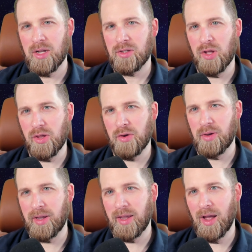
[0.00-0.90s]
so that you
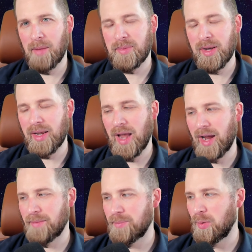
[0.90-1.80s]
can get up to
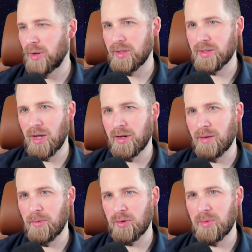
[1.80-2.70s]
9 points on your
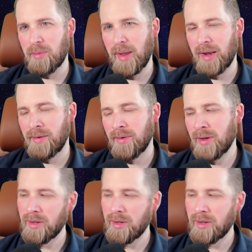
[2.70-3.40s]
Multiple Man.